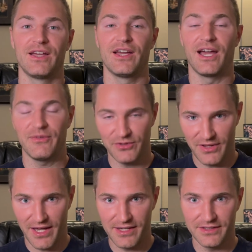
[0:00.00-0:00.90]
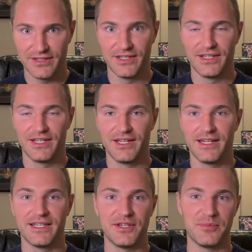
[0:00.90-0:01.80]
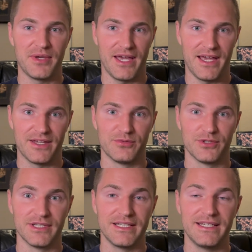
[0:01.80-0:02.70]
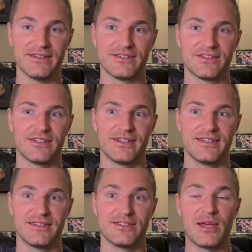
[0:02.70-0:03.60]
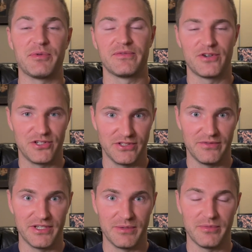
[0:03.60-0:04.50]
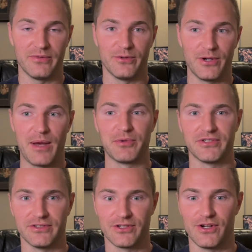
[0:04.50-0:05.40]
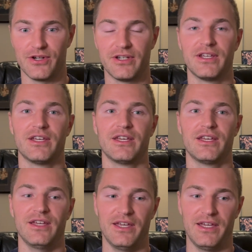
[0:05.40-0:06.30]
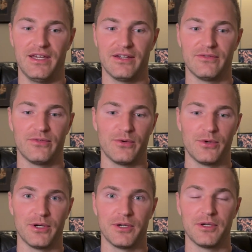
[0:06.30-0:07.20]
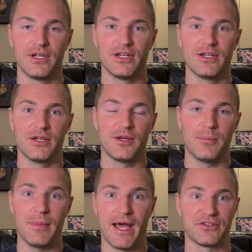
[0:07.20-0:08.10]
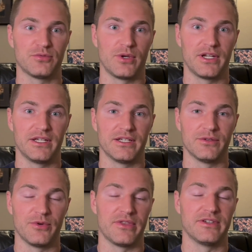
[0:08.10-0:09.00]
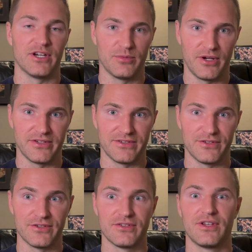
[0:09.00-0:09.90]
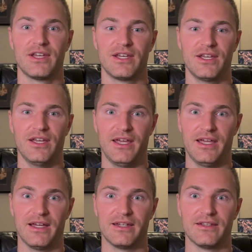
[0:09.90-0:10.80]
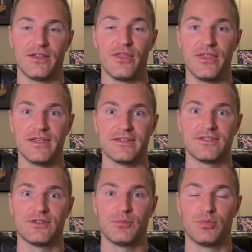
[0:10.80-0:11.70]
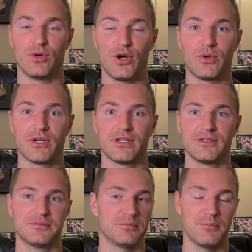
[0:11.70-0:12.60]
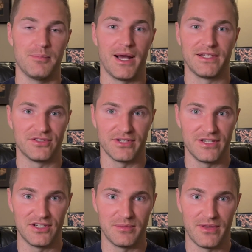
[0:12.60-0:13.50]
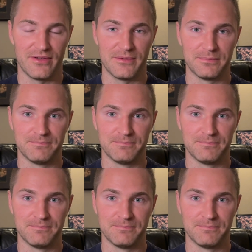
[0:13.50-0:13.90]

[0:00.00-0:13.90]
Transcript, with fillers: After that, GIMP had released separate versions of GIMP for Apple Silicon and for Macs running with Intel processors, and this broke my installation method.